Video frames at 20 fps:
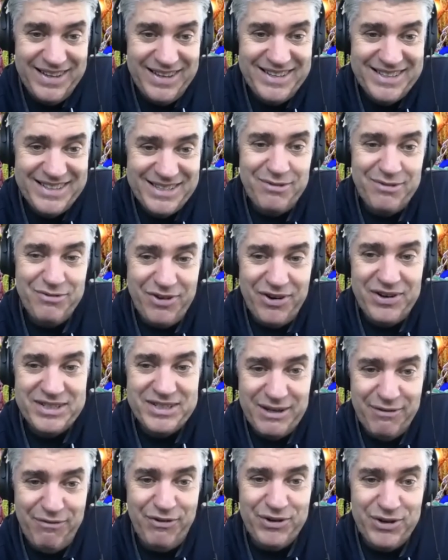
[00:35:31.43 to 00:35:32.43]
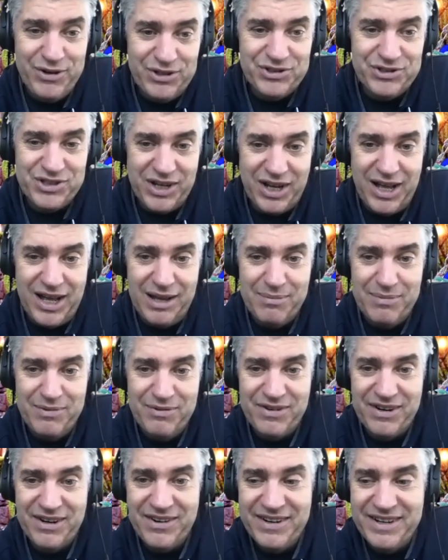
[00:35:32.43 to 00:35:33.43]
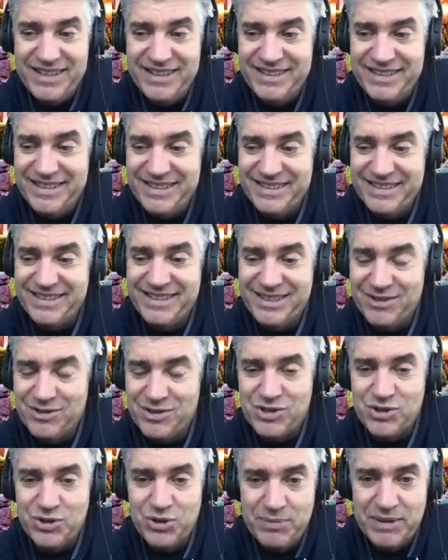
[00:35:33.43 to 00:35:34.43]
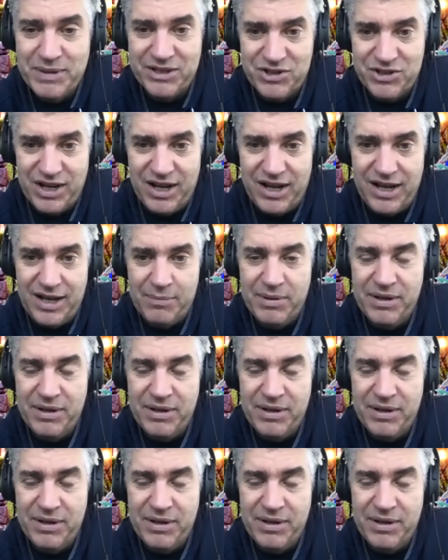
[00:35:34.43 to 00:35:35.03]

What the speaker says: It's a very difficult job, a very consuming job.